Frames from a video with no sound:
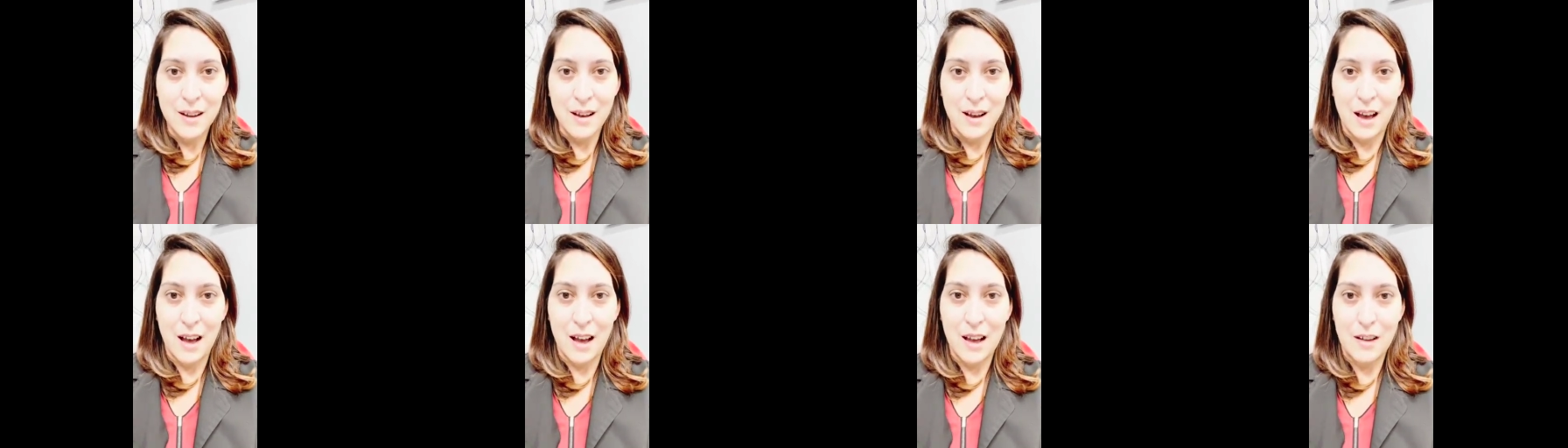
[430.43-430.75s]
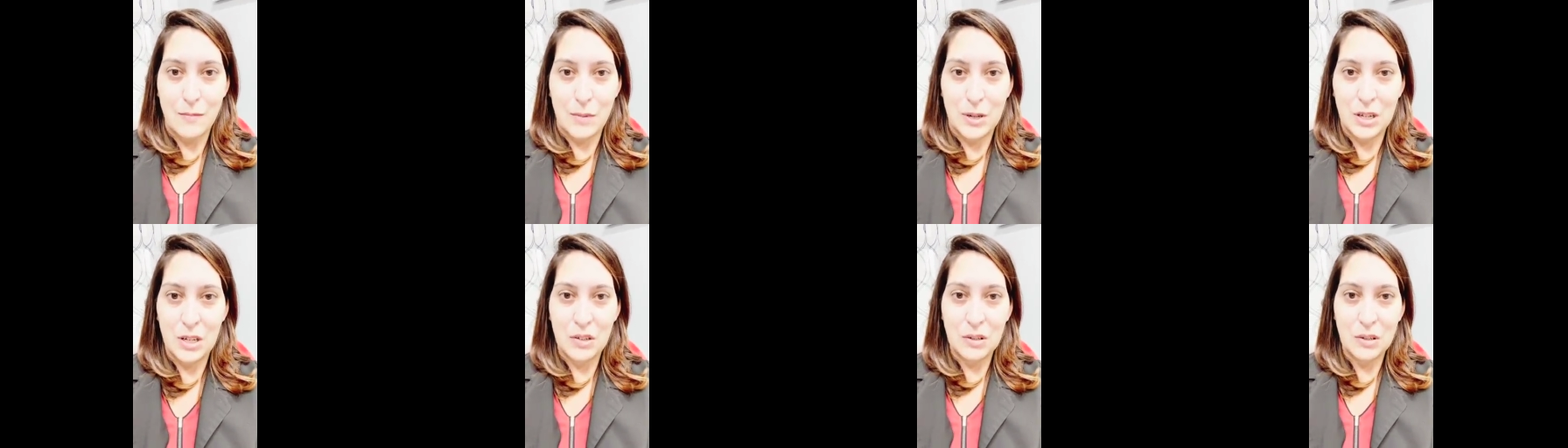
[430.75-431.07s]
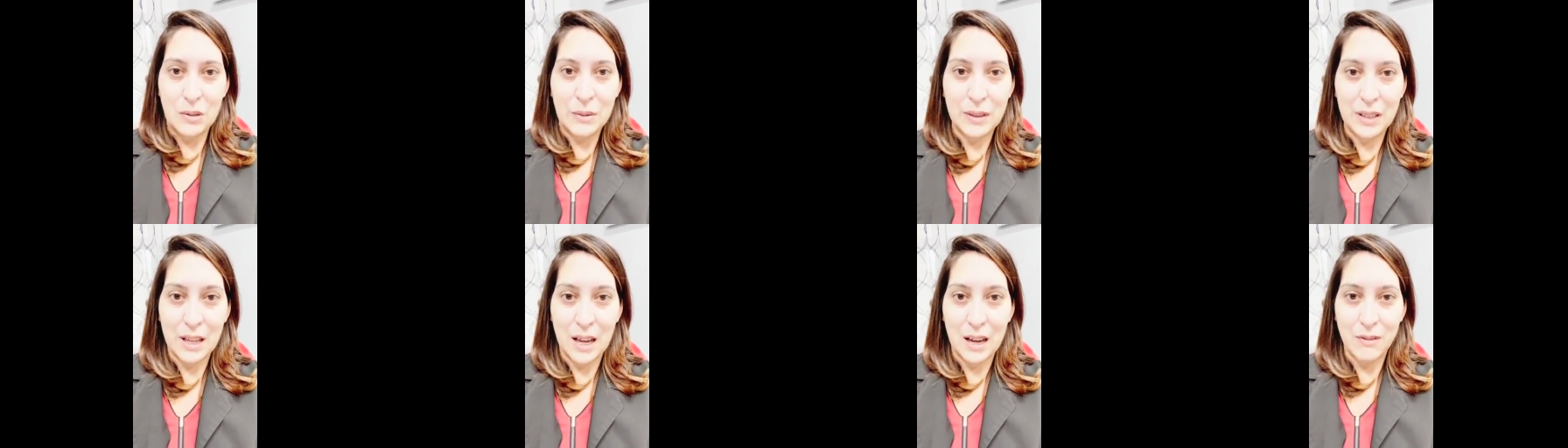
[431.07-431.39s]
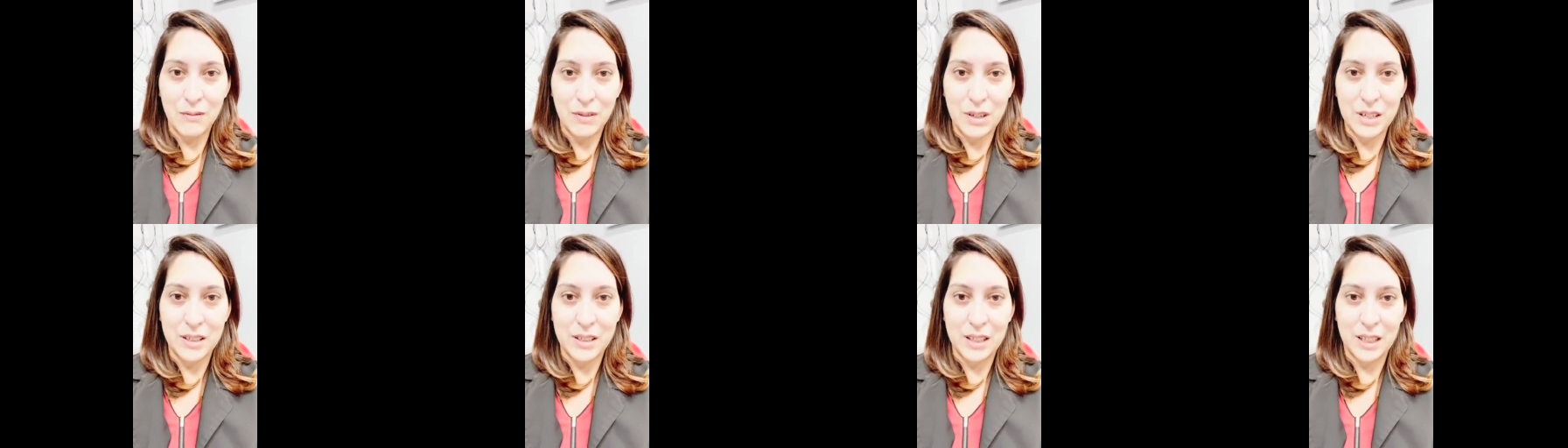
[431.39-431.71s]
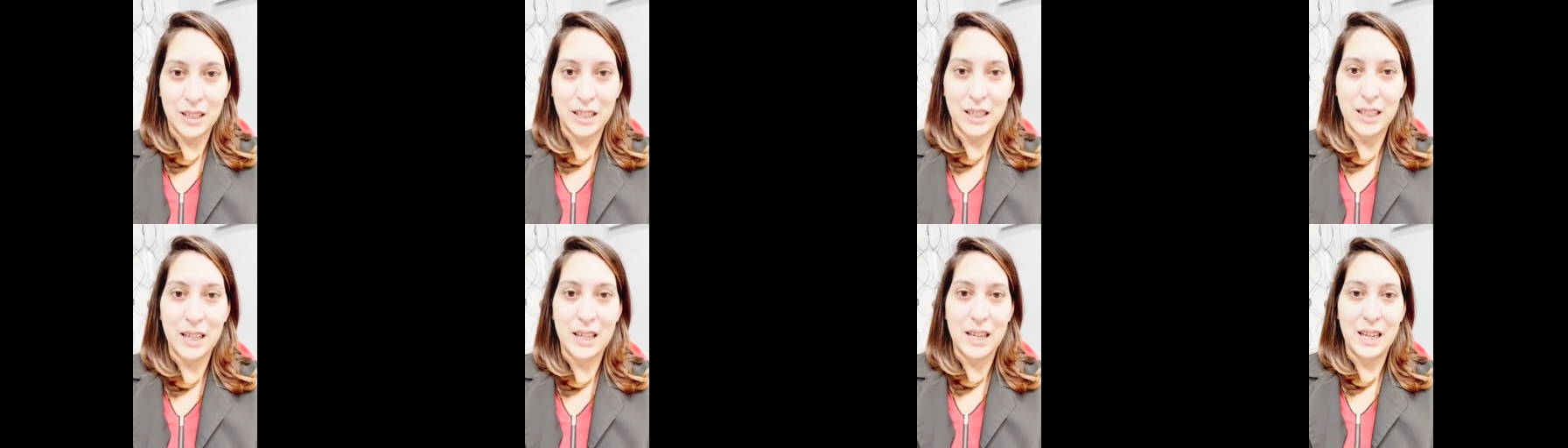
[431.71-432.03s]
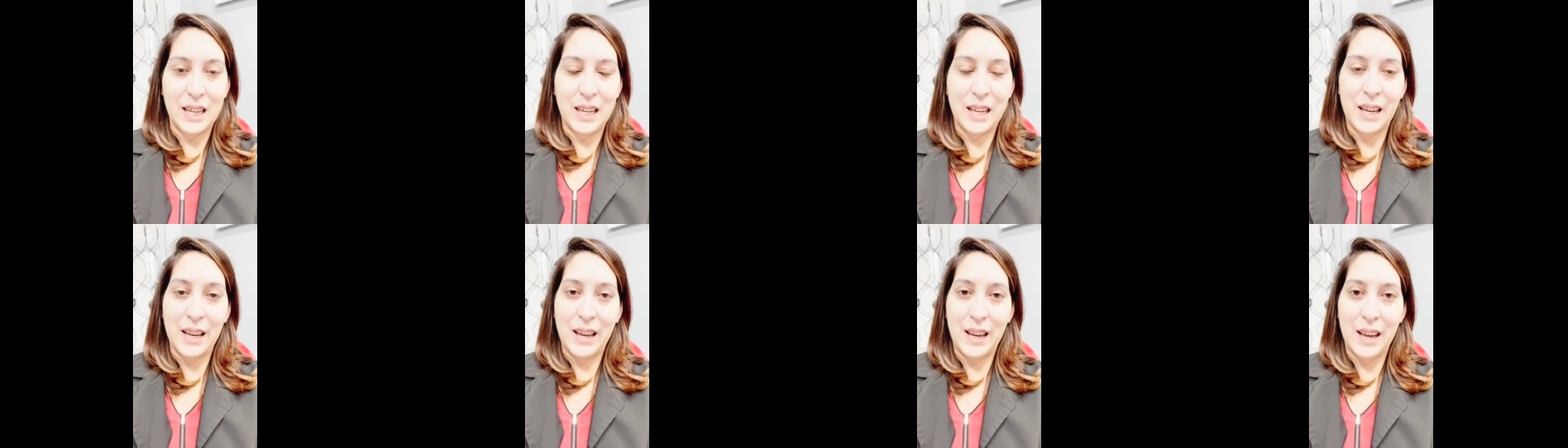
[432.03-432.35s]
I've been doing that
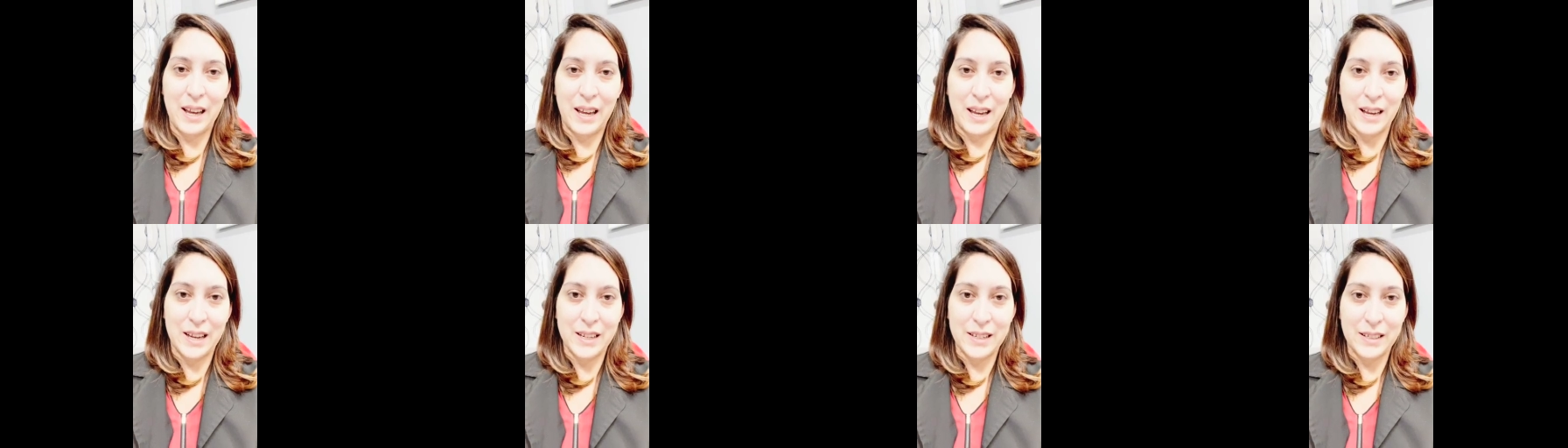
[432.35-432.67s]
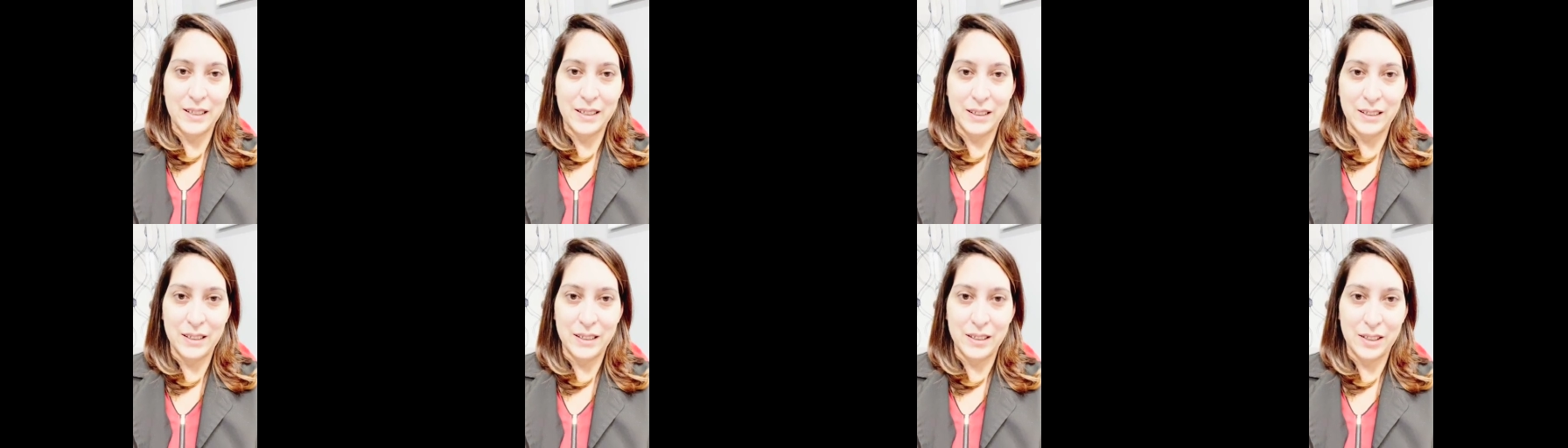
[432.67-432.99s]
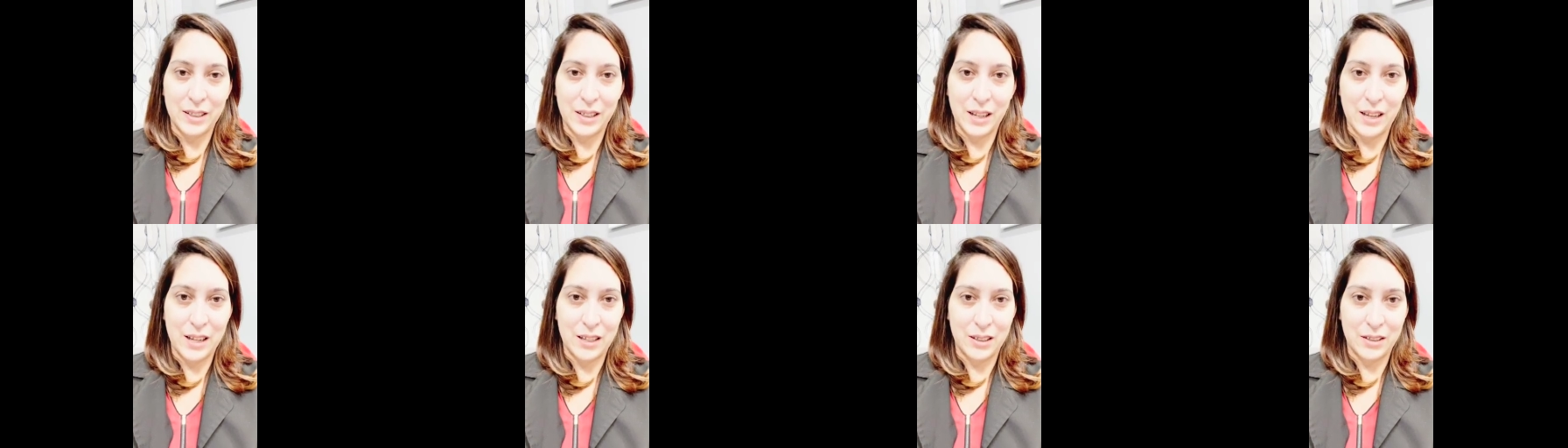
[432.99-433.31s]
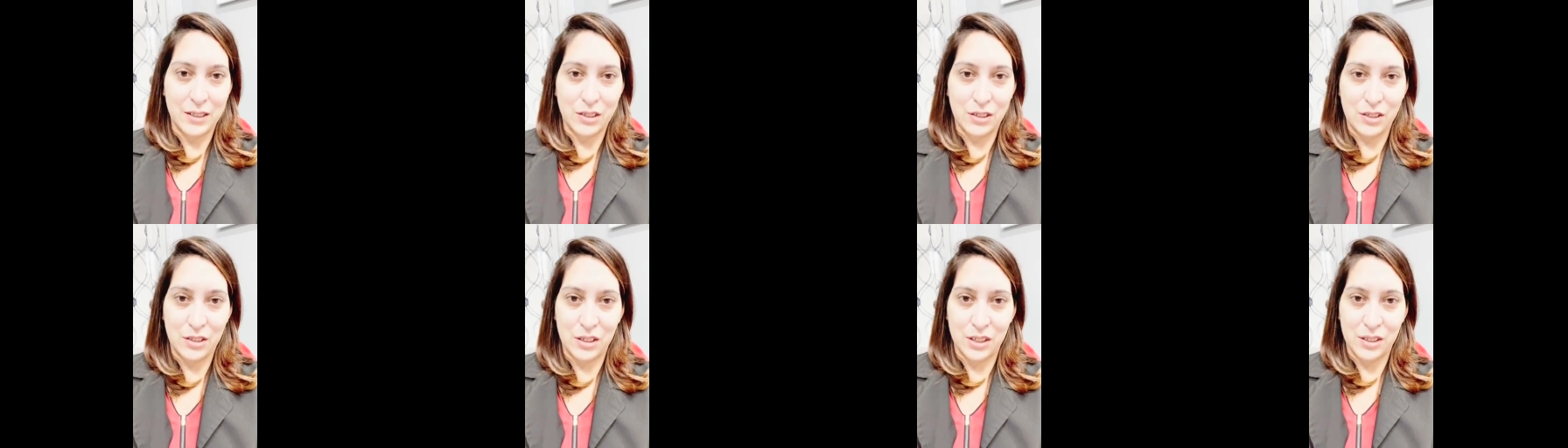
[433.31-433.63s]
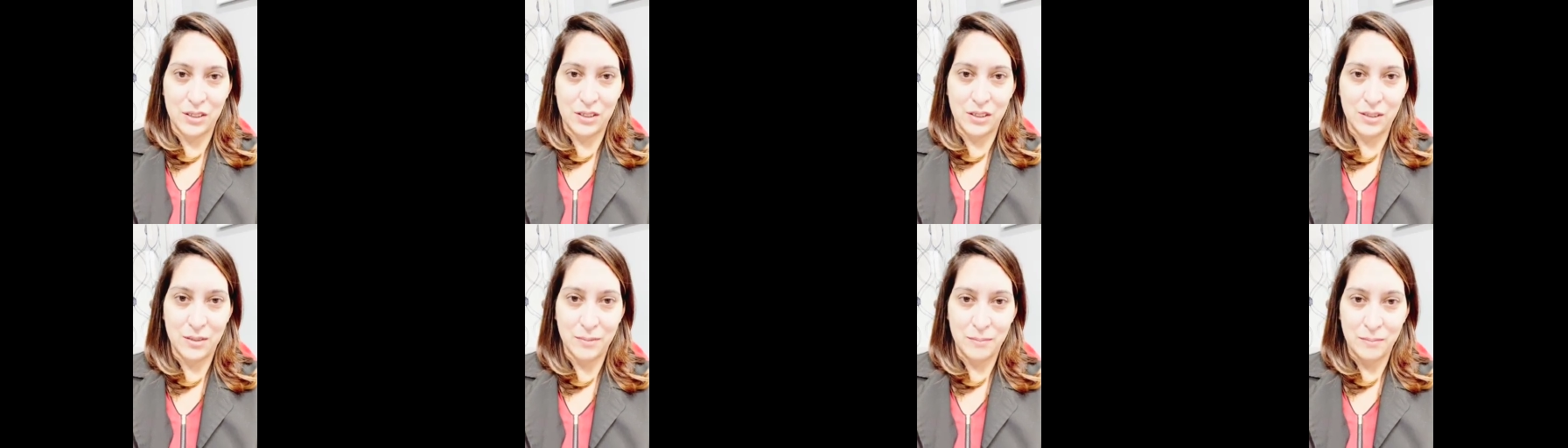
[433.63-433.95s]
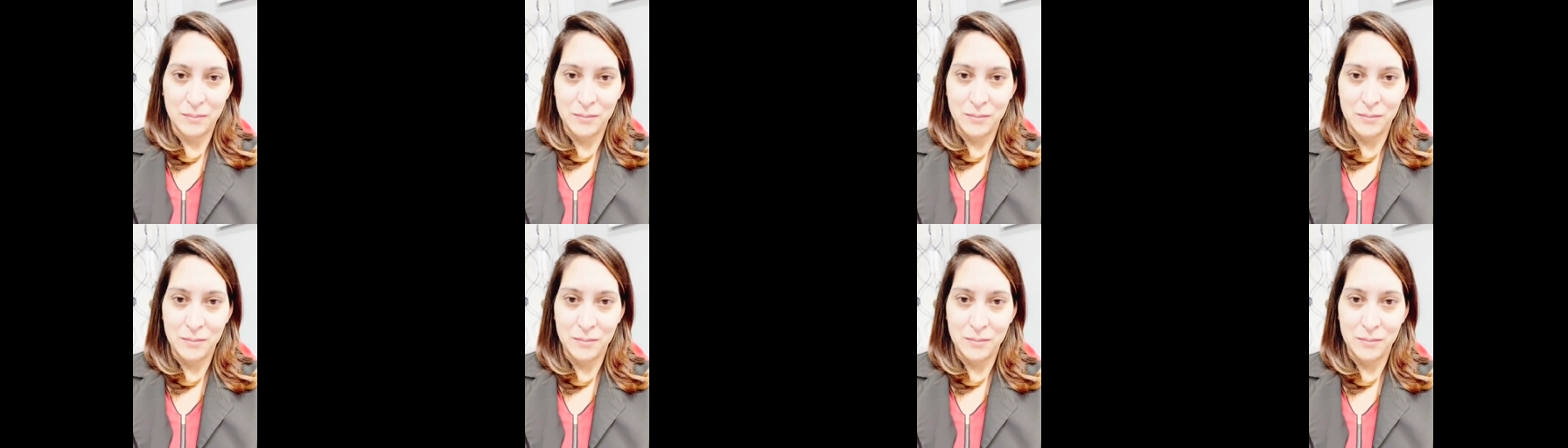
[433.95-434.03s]
recently, and it's just,